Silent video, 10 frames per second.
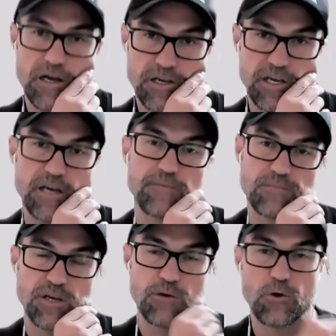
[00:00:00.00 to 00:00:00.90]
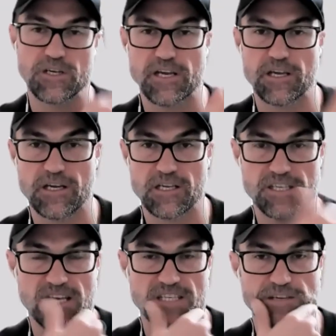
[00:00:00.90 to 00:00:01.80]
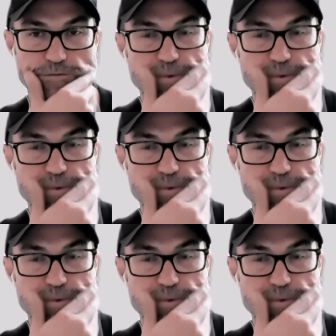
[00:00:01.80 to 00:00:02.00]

okay. So, so essentially, what you see in the